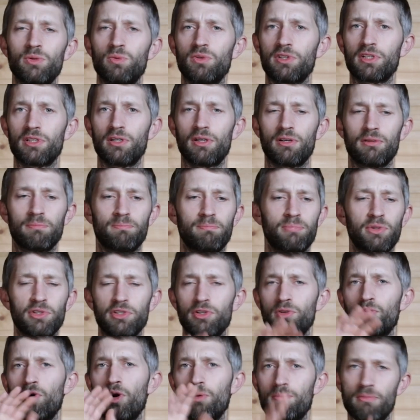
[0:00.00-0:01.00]
you want to
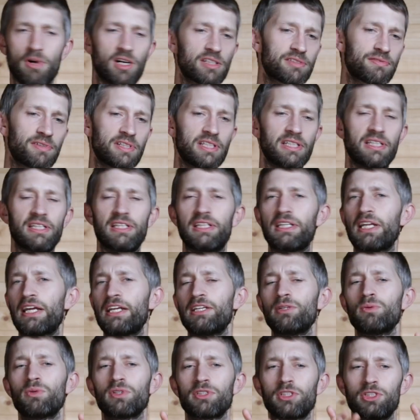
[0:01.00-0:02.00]
put your own MOSFET in it
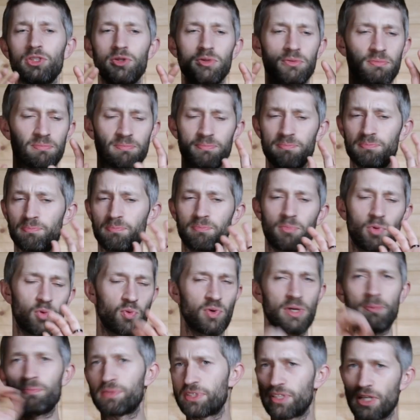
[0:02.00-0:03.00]
and you want to
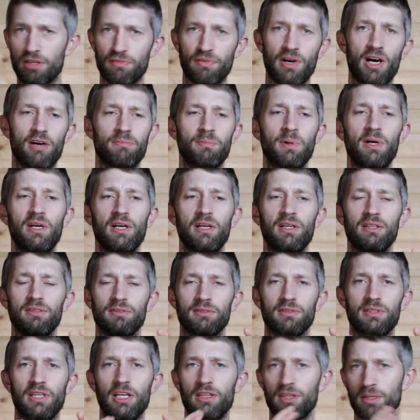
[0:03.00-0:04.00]
rip stuff up,
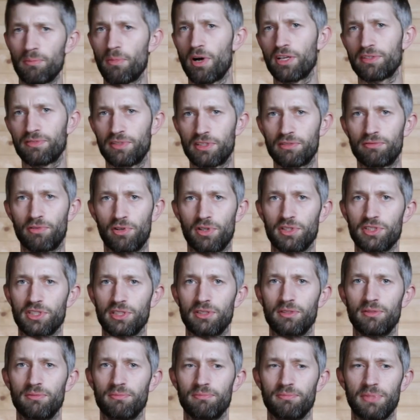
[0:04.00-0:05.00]
get the MOSFET
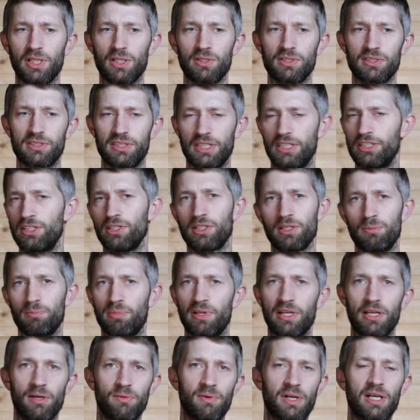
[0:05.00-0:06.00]
version, because then you can
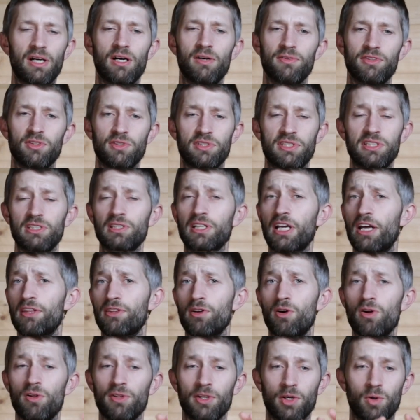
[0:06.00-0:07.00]
play around. You still
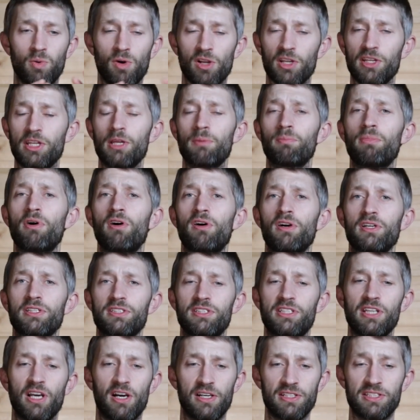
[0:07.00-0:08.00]
got all the quality
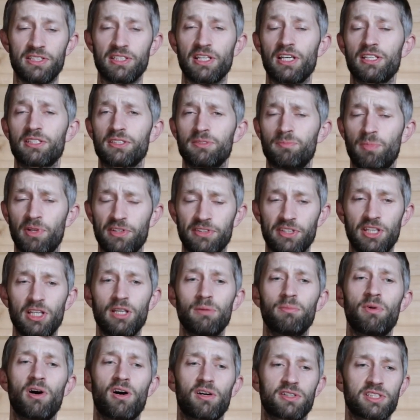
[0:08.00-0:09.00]
parts, the ICS Split
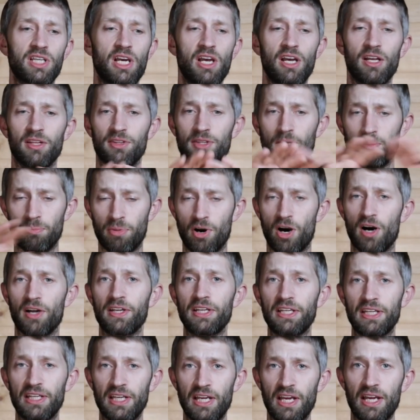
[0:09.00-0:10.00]
Gearbox, the
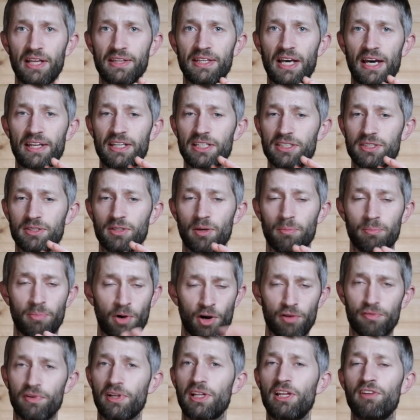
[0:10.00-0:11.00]
body, that is
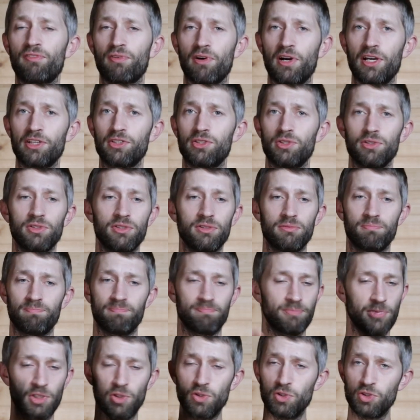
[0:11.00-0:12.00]
perfectly fine to
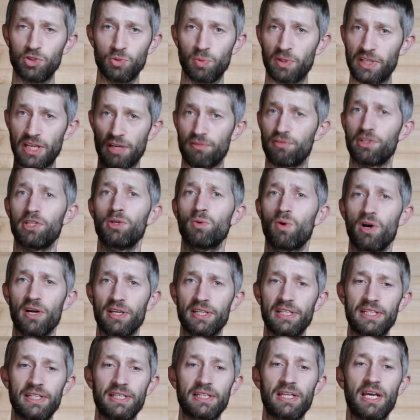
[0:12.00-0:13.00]
use whatever you
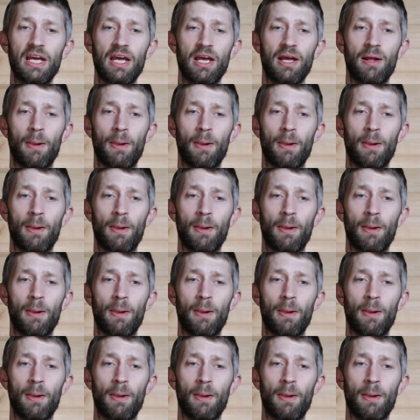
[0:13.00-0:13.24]
want in it.